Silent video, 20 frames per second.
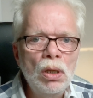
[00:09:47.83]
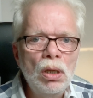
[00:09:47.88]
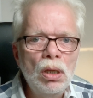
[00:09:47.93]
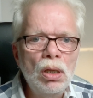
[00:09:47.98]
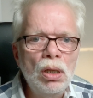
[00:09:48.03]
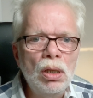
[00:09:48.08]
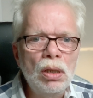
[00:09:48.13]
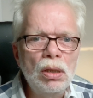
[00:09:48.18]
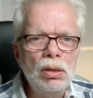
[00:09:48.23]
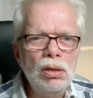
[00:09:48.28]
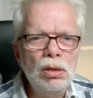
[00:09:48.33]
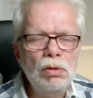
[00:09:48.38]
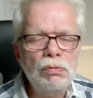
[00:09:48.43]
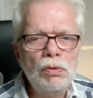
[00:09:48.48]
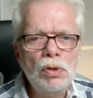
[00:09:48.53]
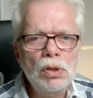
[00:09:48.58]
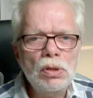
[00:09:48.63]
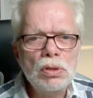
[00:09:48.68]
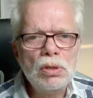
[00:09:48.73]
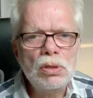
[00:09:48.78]
And
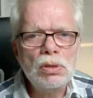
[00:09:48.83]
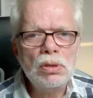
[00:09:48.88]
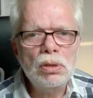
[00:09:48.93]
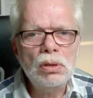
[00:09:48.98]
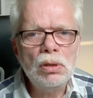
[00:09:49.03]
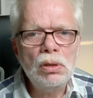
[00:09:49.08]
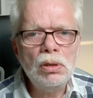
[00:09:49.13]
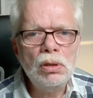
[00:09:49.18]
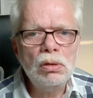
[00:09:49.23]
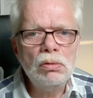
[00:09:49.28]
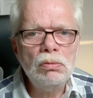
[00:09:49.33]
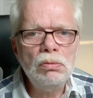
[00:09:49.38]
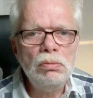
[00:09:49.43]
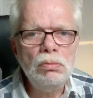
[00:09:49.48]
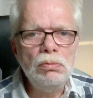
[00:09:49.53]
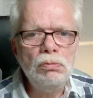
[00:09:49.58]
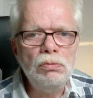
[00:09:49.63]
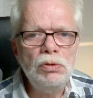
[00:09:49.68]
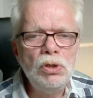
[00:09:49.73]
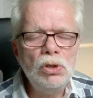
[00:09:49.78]
if this little
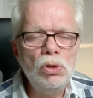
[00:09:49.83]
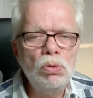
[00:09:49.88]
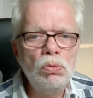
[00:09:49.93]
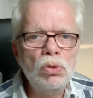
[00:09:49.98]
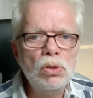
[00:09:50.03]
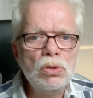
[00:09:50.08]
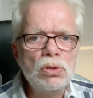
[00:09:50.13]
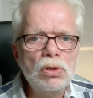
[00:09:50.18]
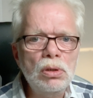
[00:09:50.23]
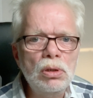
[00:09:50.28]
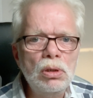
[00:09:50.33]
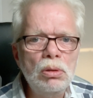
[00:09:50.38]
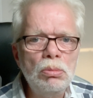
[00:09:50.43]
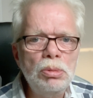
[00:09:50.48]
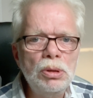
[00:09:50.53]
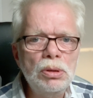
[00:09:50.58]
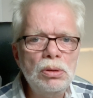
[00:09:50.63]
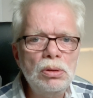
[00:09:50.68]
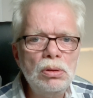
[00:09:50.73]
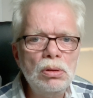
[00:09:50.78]
video was a little
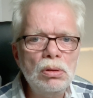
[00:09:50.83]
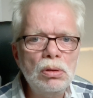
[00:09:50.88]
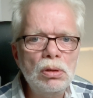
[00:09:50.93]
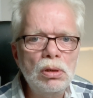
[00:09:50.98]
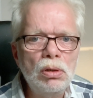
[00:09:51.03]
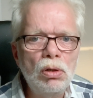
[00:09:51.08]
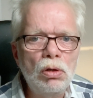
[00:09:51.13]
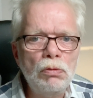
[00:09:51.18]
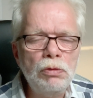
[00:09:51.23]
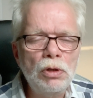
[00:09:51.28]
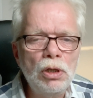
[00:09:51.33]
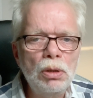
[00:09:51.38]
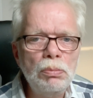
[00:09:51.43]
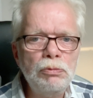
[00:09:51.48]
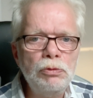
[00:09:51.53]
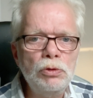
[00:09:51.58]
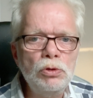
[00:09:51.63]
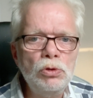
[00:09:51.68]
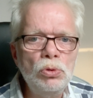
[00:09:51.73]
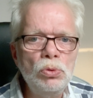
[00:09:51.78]
bit of
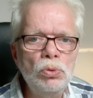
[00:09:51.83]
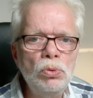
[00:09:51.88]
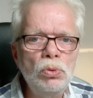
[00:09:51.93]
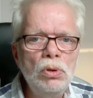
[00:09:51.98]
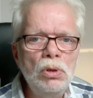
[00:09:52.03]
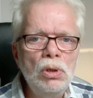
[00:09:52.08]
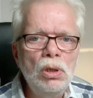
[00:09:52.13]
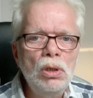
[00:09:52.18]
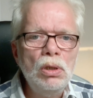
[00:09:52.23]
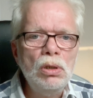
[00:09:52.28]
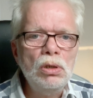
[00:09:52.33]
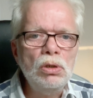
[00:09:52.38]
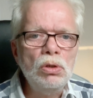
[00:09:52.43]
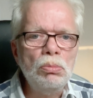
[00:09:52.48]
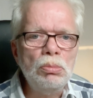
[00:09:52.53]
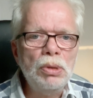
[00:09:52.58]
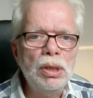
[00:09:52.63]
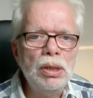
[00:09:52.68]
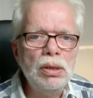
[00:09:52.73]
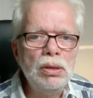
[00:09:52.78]
help for you, you
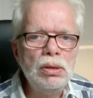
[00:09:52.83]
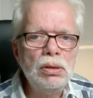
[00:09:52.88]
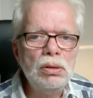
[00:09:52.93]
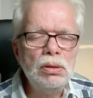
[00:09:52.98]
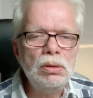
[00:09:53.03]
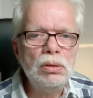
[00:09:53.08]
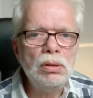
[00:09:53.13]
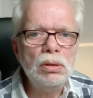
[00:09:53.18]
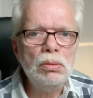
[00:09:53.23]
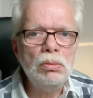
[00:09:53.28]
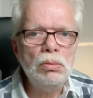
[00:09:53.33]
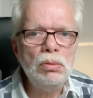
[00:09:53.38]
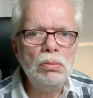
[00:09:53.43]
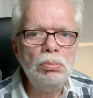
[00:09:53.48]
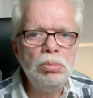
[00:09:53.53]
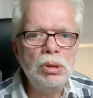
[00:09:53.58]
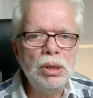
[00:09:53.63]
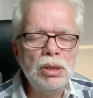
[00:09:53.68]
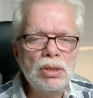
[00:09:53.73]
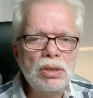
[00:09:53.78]
might
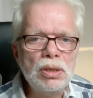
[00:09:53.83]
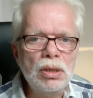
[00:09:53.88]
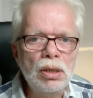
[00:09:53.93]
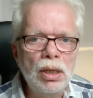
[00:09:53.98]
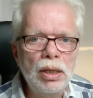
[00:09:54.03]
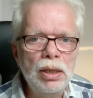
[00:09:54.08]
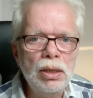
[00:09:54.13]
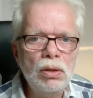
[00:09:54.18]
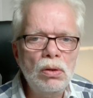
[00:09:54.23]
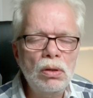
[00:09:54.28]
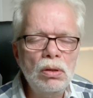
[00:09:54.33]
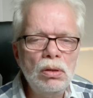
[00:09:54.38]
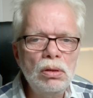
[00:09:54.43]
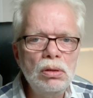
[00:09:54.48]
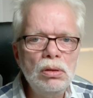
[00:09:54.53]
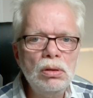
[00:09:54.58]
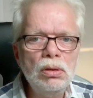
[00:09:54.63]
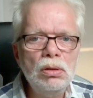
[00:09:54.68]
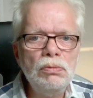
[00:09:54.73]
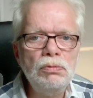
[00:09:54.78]
place a like on
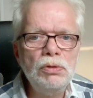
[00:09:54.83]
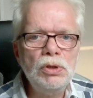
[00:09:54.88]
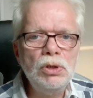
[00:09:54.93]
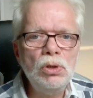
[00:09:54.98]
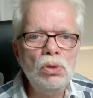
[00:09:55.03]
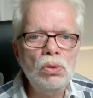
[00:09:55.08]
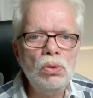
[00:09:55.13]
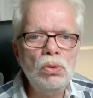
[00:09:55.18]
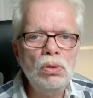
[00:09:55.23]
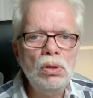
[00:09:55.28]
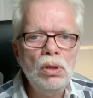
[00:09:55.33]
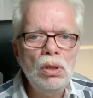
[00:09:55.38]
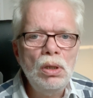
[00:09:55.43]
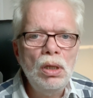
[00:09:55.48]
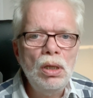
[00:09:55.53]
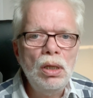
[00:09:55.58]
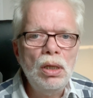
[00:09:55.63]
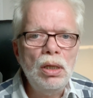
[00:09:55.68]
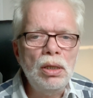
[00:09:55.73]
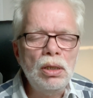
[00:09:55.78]
the video,
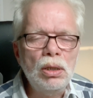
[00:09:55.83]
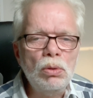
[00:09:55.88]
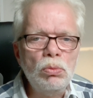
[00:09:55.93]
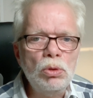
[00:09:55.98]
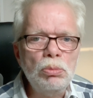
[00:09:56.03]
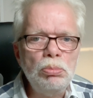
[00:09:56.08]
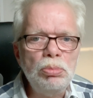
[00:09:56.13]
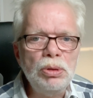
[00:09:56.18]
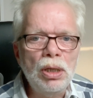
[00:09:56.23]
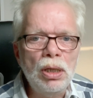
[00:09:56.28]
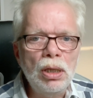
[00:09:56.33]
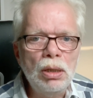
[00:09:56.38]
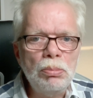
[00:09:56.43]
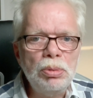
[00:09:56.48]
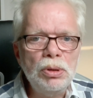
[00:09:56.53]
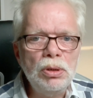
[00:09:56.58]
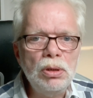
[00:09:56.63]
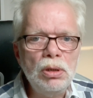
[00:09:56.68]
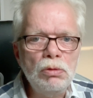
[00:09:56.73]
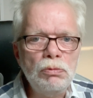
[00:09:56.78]
and I would be
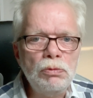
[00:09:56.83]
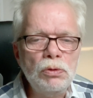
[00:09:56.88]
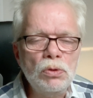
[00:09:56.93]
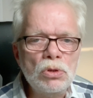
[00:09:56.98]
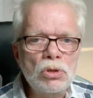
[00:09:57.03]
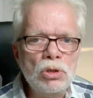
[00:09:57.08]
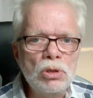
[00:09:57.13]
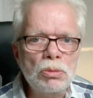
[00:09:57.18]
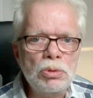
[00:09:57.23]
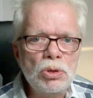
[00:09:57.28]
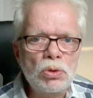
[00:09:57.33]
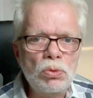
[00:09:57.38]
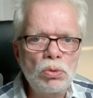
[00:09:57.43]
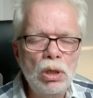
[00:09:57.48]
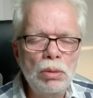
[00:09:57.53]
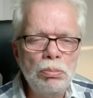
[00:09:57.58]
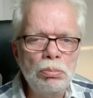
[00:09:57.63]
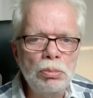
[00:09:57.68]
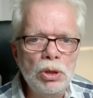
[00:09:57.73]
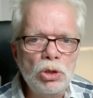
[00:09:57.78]
happy if you
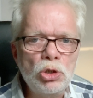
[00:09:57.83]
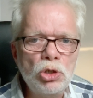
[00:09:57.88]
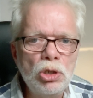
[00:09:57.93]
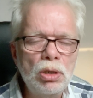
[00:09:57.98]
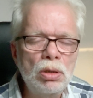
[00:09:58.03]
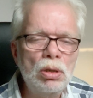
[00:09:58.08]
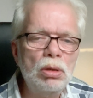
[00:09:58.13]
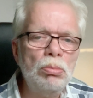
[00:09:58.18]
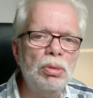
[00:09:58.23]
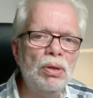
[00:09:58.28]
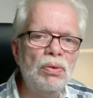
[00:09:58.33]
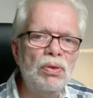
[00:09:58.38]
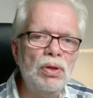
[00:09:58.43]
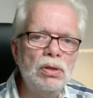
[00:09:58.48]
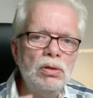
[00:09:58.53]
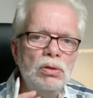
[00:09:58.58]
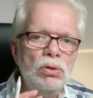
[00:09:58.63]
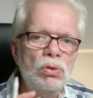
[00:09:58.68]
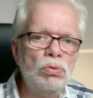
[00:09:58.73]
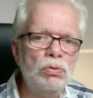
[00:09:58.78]
subscribe my channel. But
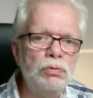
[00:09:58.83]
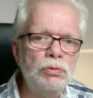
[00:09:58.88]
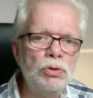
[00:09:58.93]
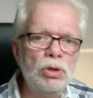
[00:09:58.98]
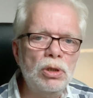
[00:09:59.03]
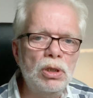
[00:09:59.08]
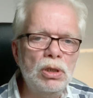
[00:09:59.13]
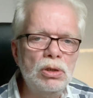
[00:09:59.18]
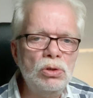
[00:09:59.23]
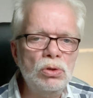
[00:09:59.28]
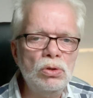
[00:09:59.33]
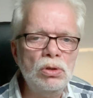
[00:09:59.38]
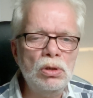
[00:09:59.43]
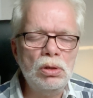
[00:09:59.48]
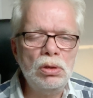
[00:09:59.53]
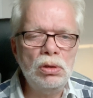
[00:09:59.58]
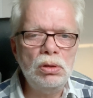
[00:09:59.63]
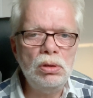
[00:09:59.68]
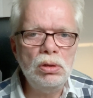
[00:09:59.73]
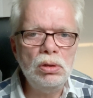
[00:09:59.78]
then don't forget to
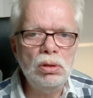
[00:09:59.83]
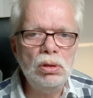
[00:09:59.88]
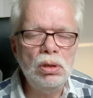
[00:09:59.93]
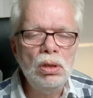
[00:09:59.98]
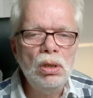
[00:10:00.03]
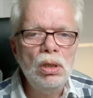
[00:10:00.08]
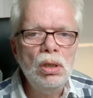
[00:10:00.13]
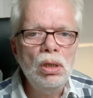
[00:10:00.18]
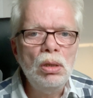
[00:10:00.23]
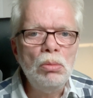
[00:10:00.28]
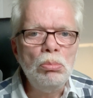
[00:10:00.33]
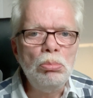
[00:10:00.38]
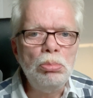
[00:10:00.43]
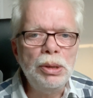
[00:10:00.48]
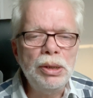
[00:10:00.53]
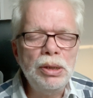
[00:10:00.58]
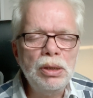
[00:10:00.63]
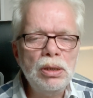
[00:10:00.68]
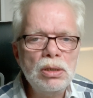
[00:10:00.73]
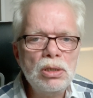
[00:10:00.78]
hit the
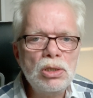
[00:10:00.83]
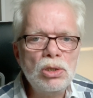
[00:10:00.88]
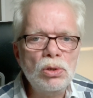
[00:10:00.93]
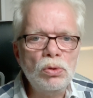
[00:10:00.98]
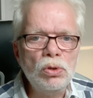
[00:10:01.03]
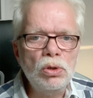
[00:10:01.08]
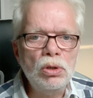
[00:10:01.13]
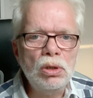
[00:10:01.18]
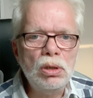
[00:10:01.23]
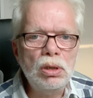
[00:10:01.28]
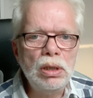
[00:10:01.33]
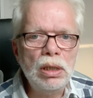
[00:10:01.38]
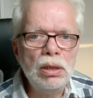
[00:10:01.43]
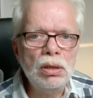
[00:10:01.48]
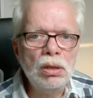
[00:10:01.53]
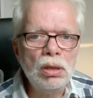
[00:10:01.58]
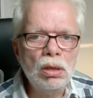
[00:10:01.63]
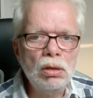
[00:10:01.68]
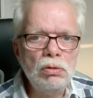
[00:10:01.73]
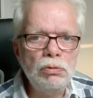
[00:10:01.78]
bell so you get
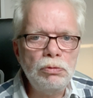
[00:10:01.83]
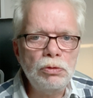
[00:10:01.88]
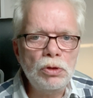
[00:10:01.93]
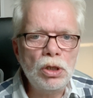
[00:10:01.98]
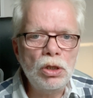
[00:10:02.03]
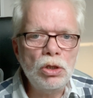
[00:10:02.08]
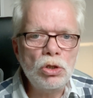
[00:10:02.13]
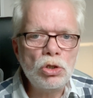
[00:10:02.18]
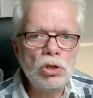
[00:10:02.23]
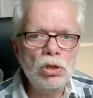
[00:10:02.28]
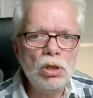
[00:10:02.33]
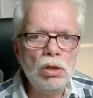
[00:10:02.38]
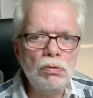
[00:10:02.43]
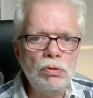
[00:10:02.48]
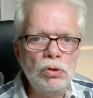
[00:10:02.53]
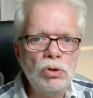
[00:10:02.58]
a notification every